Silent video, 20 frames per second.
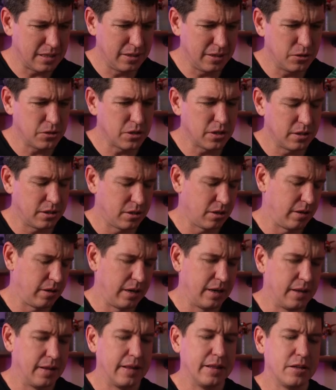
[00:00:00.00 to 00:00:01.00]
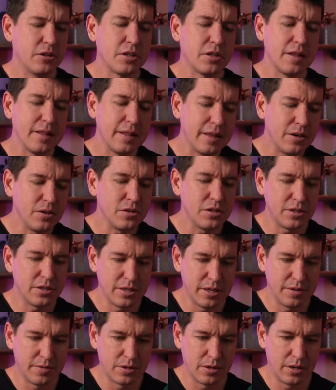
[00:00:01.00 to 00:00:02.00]
there's a little
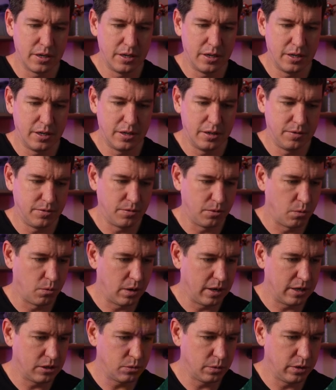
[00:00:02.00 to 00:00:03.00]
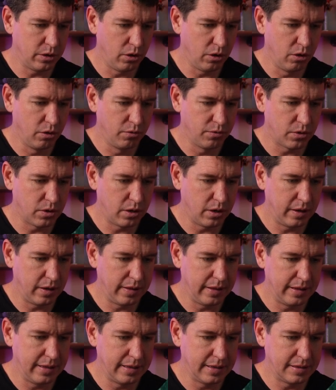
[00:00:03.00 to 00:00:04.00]
sliver of Roswell over
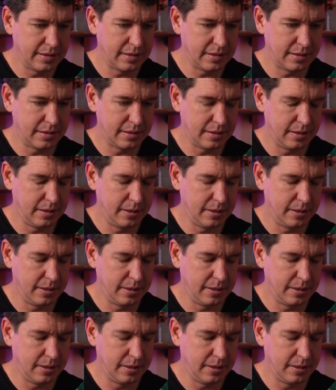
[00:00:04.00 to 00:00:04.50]
on this